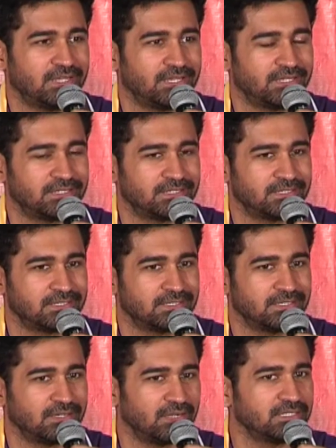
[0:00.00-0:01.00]
and uh,
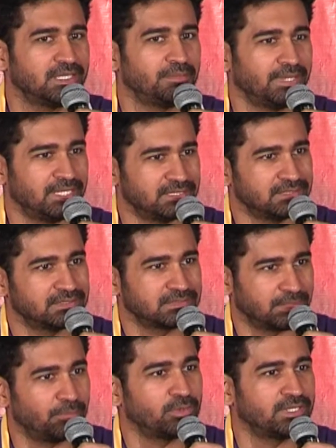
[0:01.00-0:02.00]
all the main
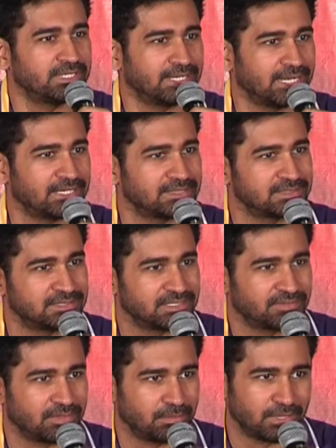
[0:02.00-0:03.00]
supporting characters in
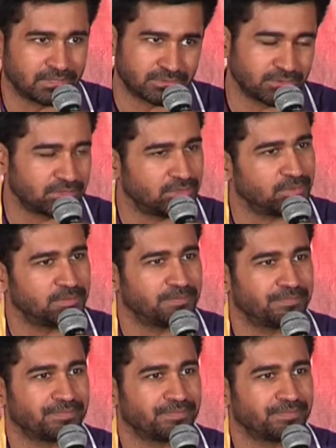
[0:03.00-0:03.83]
this film also new.